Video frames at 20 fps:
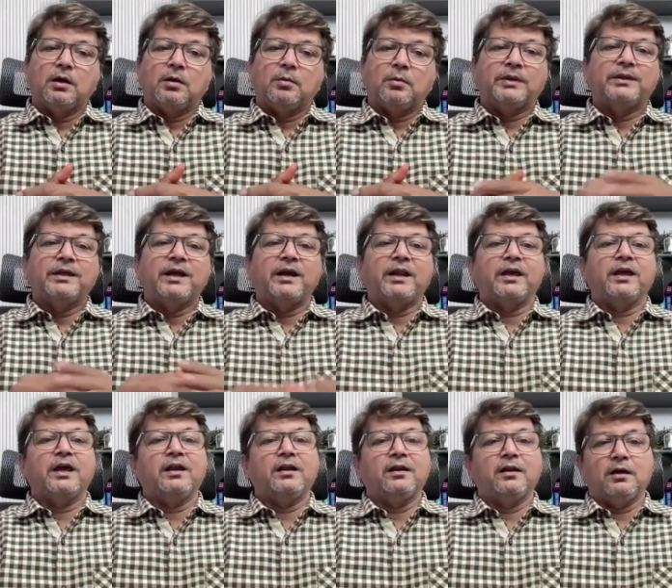But that
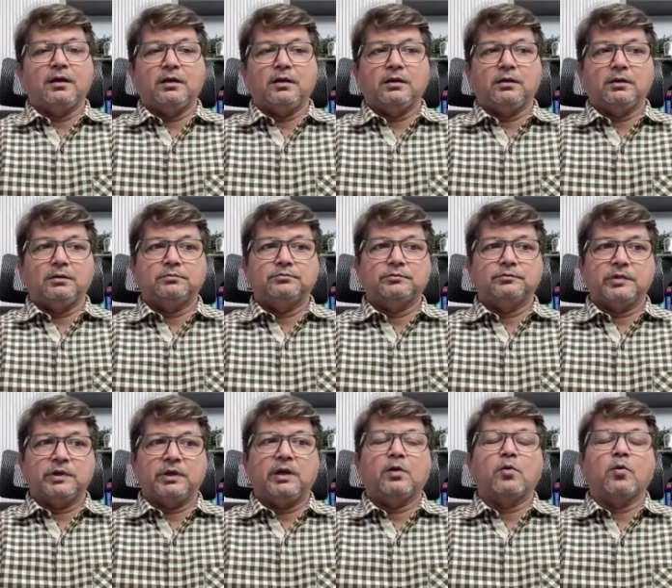again
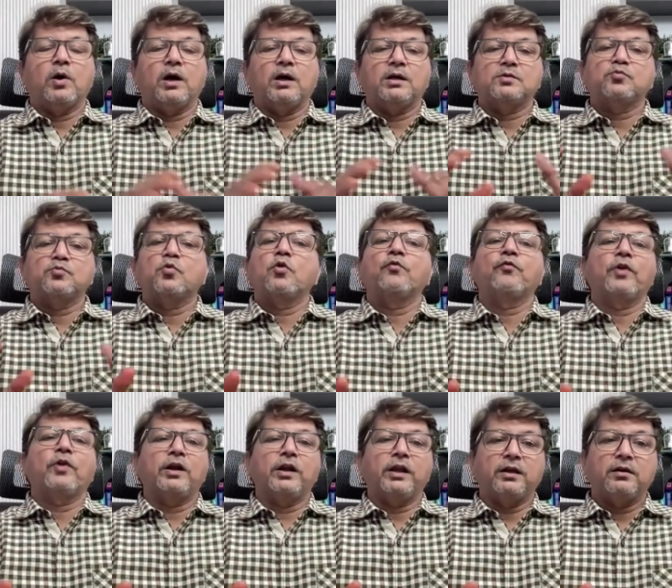requires more
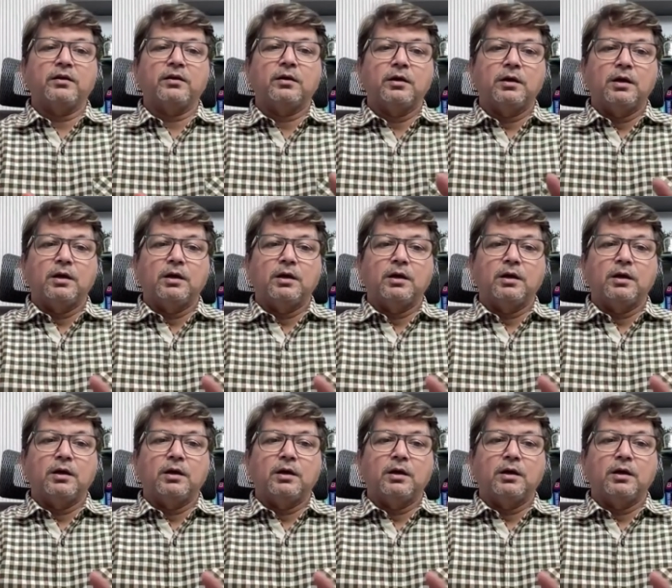funding,